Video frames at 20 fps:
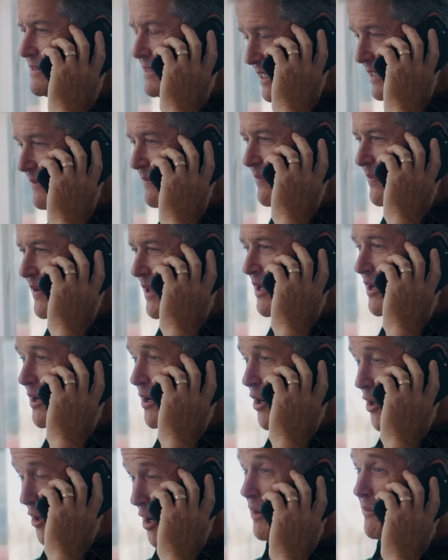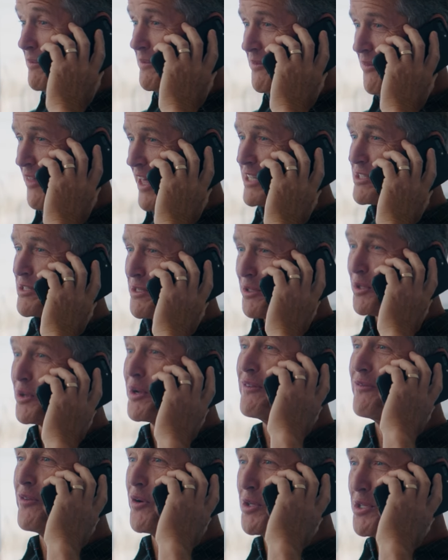who'll make the arrangements for you.
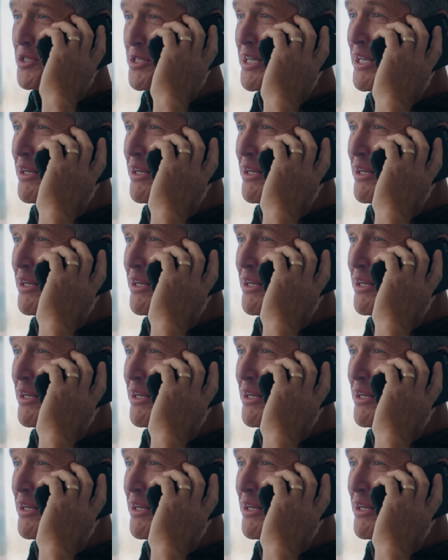Or you